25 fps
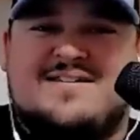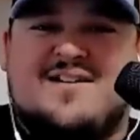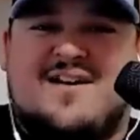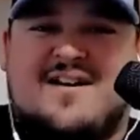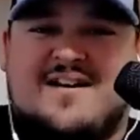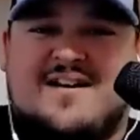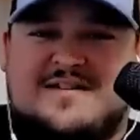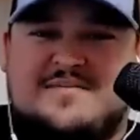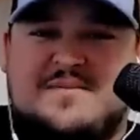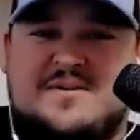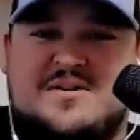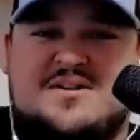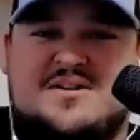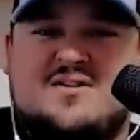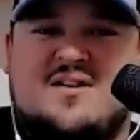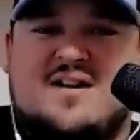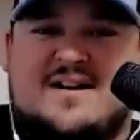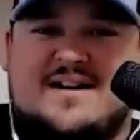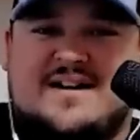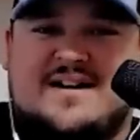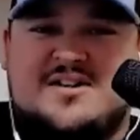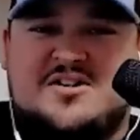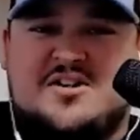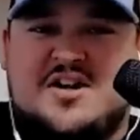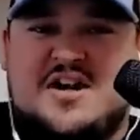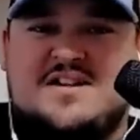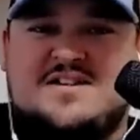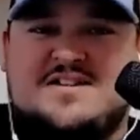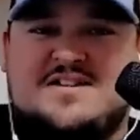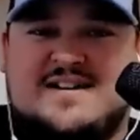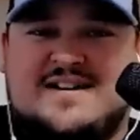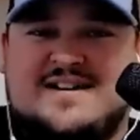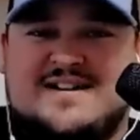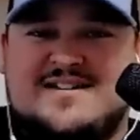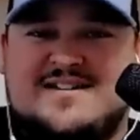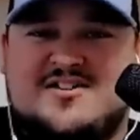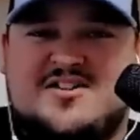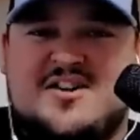especially talking to
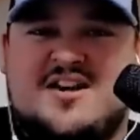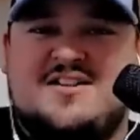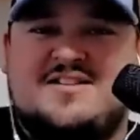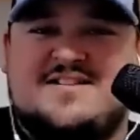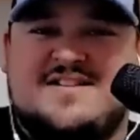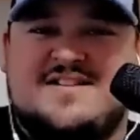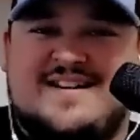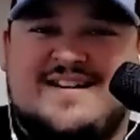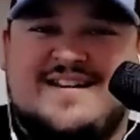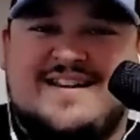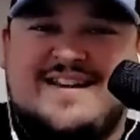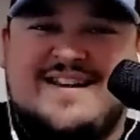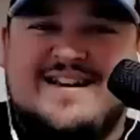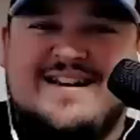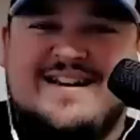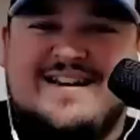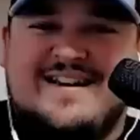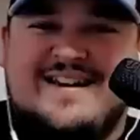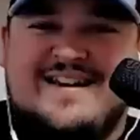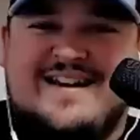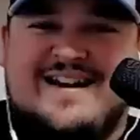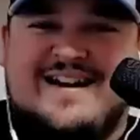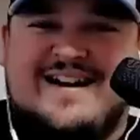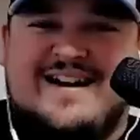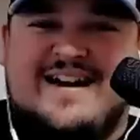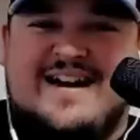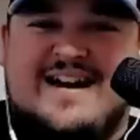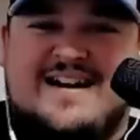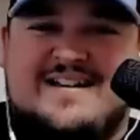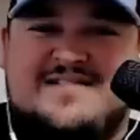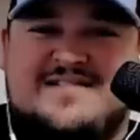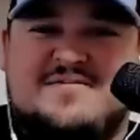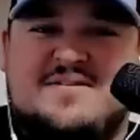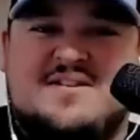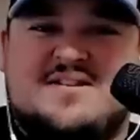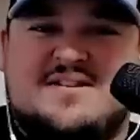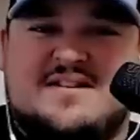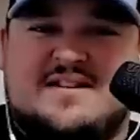Jason, because Jason
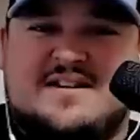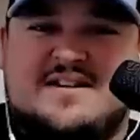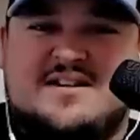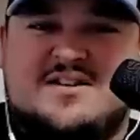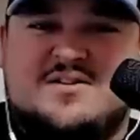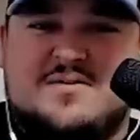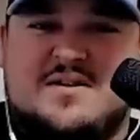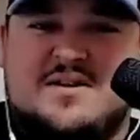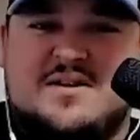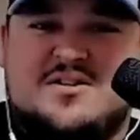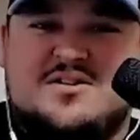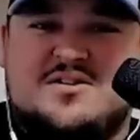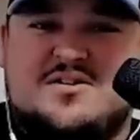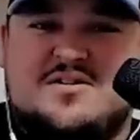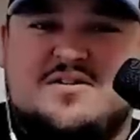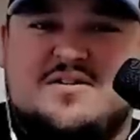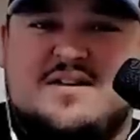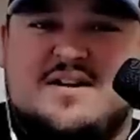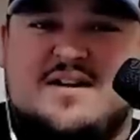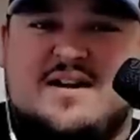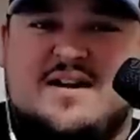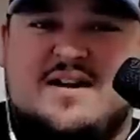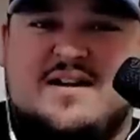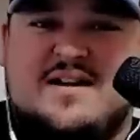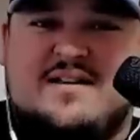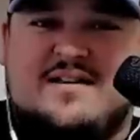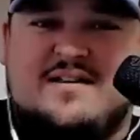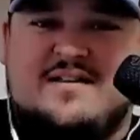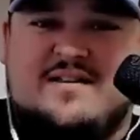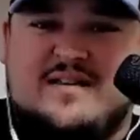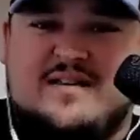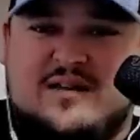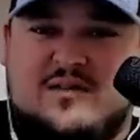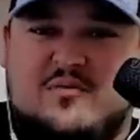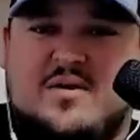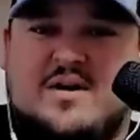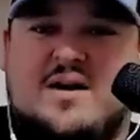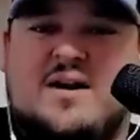has recently switched to the
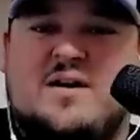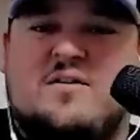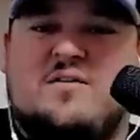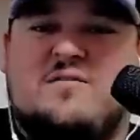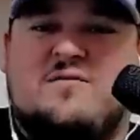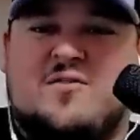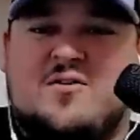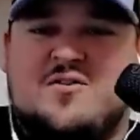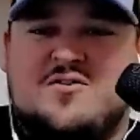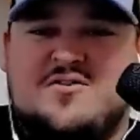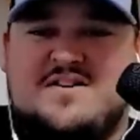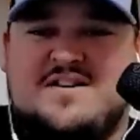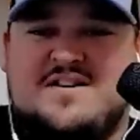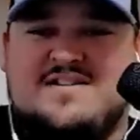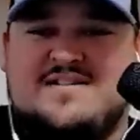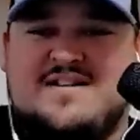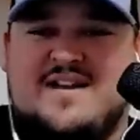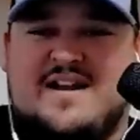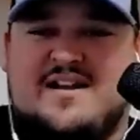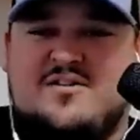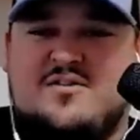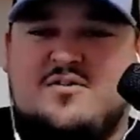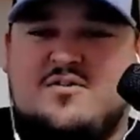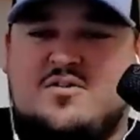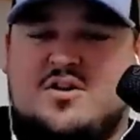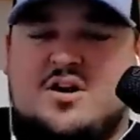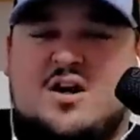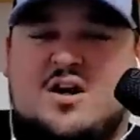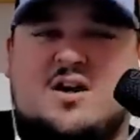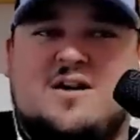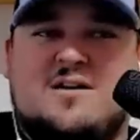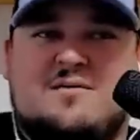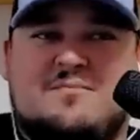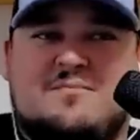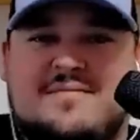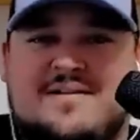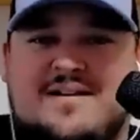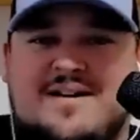100 version. He's like, "Dude, you got to
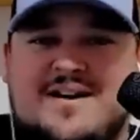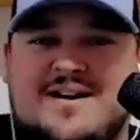get him to